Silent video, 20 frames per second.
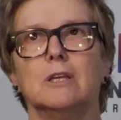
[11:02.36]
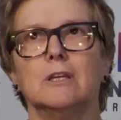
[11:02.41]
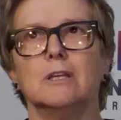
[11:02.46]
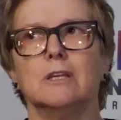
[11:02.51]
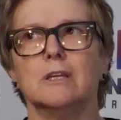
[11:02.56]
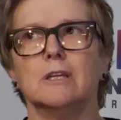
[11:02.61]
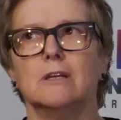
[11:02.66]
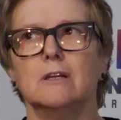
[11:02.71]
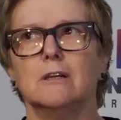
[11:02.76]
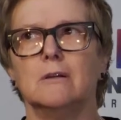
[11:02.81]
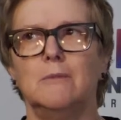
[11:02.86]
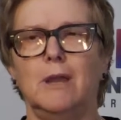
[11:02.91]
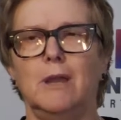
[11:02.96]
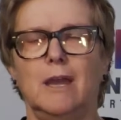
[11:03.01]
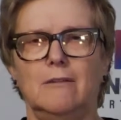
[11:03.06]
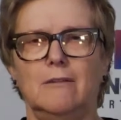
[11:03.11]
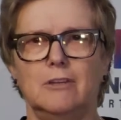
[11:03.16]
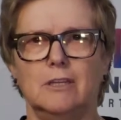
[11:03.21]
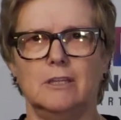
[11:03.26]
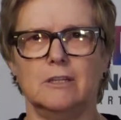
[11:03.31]
like
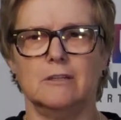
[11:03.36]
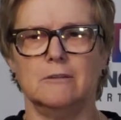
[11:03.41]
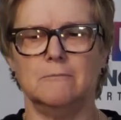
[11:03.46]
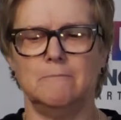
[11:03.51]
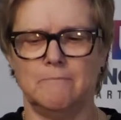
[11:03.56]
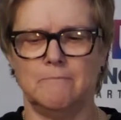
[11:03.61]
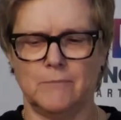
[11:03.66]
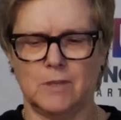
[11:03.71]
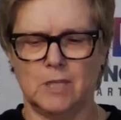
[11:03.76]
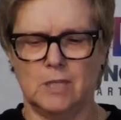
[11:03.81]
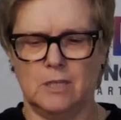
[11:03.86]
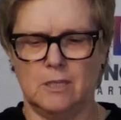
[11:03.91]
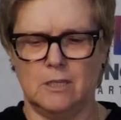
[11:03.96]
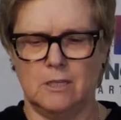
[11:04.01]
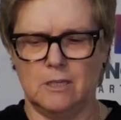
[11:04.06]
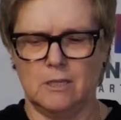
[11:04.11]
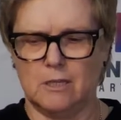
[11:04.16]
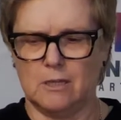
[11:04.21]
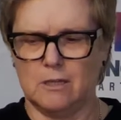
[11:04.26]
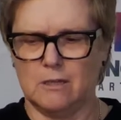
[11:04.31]
having
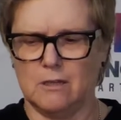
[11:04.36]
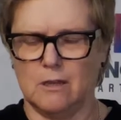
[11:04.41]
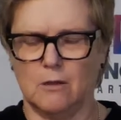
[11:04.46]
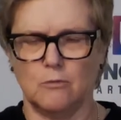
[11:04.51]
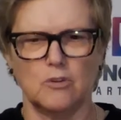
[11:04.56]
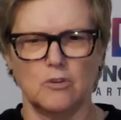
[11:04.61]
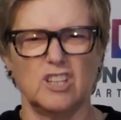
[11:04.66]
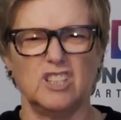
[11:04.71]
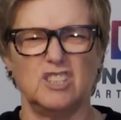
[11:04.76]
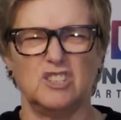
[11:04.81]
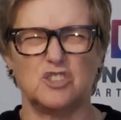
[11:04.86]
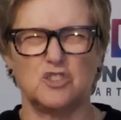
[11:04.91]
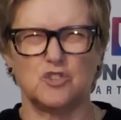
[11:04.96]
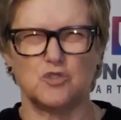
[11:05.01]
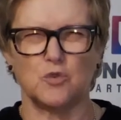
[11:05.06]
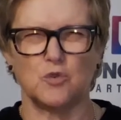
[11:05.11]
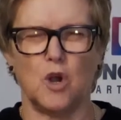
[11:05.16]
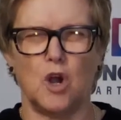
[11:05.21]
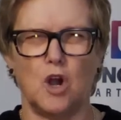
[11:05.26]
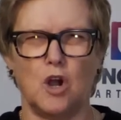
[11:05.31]
a really
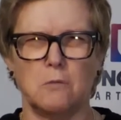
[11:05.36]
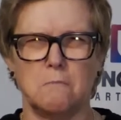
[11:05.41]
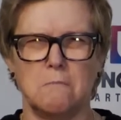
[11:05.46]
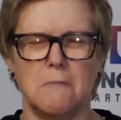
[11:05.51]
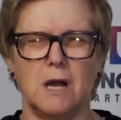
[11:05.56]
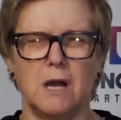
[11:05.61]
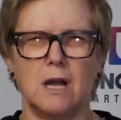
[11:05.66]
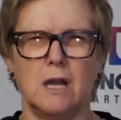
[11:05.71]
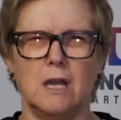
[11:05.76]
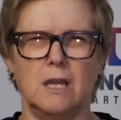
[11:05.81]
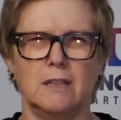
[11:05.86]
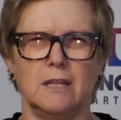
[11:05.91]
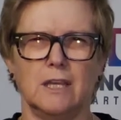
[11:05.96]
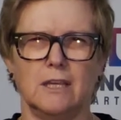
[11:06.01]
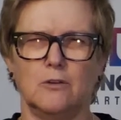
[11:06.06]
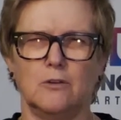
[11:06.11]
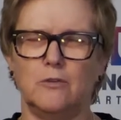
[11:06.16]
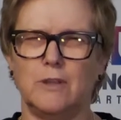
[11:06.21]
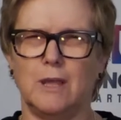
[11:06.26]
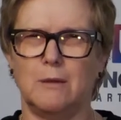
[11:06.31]
strong mind,
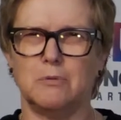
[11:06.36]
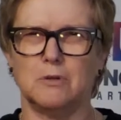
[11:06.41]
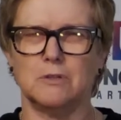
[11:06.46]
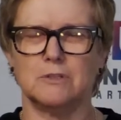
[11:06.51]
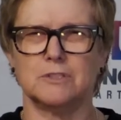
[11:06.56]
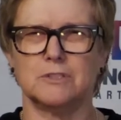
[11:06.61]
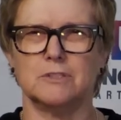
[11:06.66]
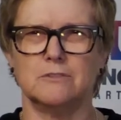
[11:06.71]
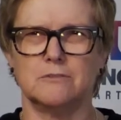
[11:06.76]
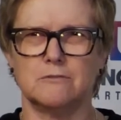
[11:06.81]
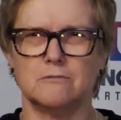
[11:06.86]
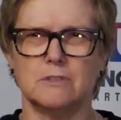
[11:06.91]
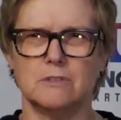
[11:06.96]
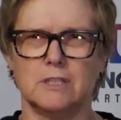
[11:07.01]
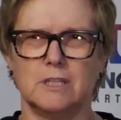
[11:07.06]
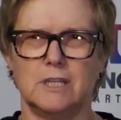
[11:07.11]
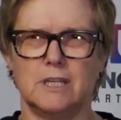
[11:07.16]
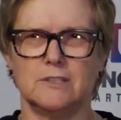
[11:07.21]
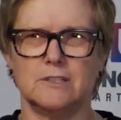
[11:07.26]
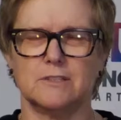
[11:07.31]
like, oh, that person's
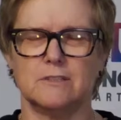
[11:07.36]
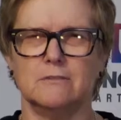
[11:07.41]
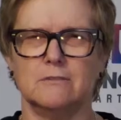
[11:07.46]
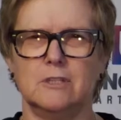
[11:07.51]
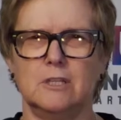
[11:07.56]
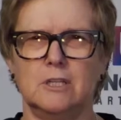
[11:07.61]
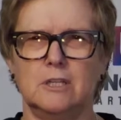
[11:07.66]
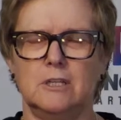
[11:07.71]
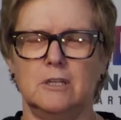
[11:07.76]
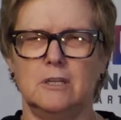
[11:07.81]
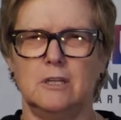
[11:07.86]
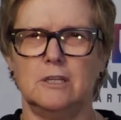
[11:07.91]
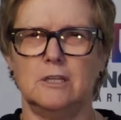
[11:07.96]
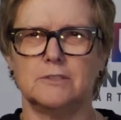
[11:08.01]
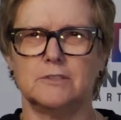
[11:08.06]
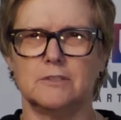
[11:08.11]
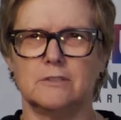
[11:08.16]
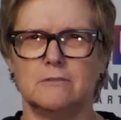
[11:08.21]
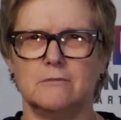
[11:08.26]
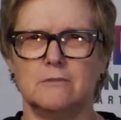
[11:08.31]
really has
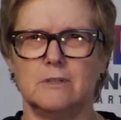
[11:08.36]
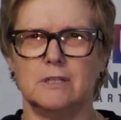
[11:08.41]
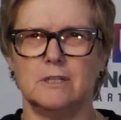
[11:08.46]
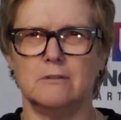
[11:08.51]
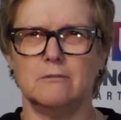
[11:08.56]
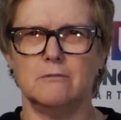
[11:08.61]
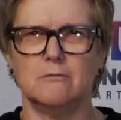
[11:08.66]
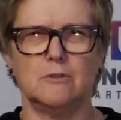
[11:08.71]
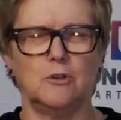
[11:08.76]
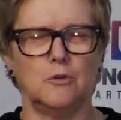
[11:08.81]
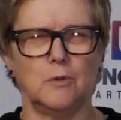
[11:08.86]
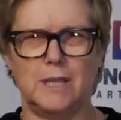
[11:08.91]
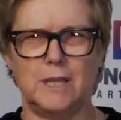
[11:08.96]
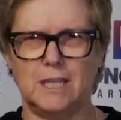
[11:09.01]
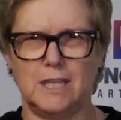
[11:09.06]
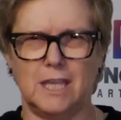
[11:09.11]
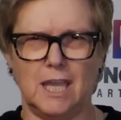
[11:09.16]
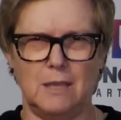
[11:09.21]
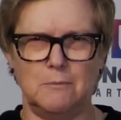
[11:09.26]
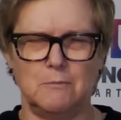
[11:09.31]
a
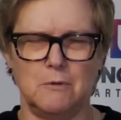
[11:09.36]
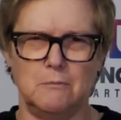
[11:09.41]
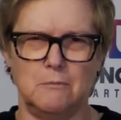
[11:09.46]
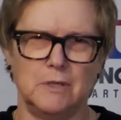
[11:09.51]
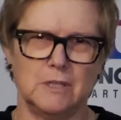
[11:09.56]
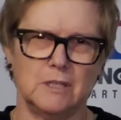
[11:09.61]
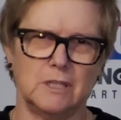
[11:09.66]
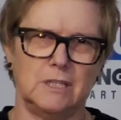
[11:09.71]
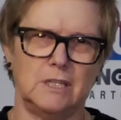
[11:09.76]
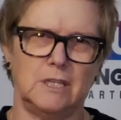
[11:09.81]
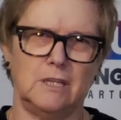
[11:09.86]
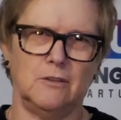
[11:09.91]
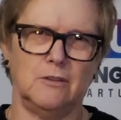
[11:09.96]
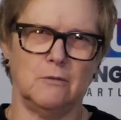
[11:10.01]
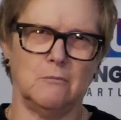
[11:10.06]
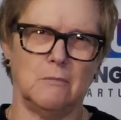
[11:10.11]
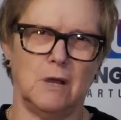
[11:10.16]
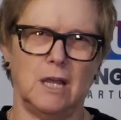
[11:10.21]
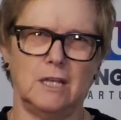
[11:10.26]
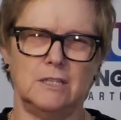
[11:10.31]
great capability. Their
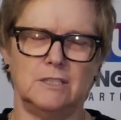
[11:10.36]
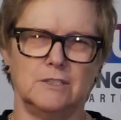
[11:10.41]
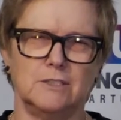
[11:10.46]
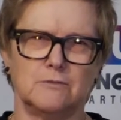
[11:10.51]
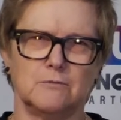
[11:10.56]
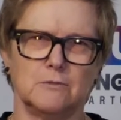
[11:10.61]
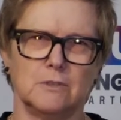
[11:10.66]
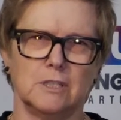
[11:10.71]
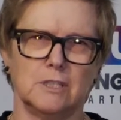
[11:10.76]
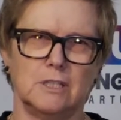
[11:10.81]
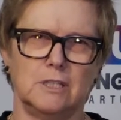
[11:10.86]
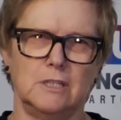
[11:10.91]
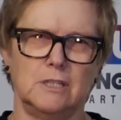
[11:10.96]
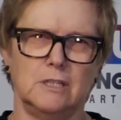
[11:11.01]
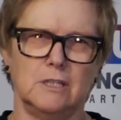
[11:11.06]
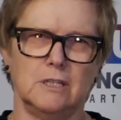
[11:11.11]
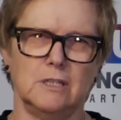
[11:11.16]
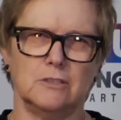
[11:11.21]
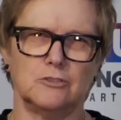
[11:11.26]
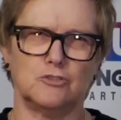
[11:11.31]
mind is
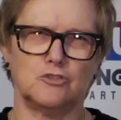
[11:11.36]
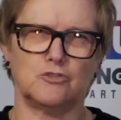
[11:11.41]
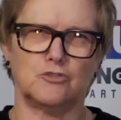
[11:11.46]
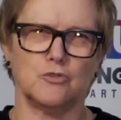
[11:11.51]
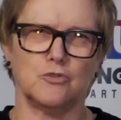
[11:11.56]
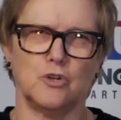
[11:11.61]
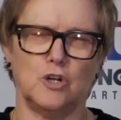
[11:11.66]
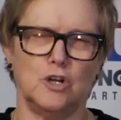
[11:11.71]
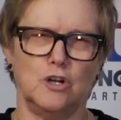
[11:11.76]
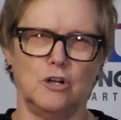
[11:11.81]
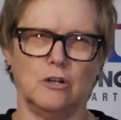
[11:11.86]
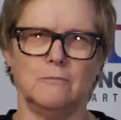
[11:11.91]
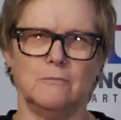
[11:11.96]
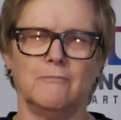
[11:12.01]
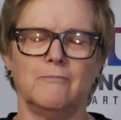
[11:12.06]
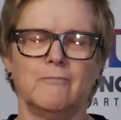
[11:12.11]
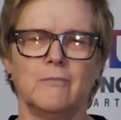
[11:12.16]
really strong.